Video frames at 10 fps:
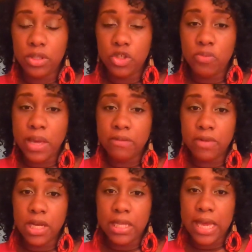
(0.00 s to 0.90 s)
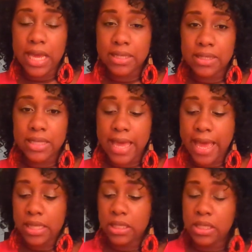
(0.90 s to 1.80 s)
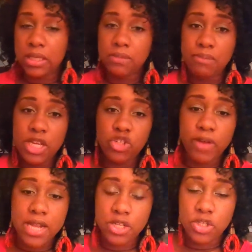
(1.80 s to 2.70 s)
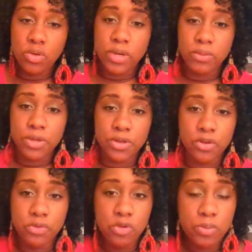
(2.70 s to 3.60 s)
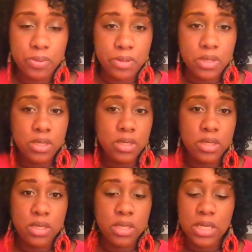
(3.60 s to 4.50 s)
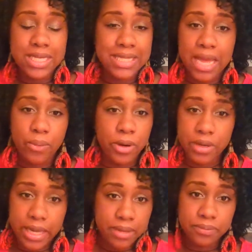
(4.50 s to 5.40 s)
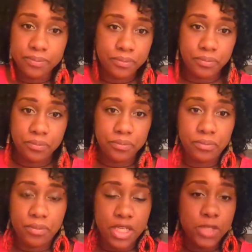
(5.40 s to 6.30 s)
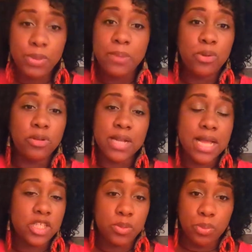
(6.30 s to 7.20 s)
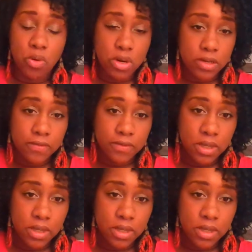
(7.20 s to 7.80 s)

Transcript: You may realize that me trying to do it with a group is not working. These people are not supportive.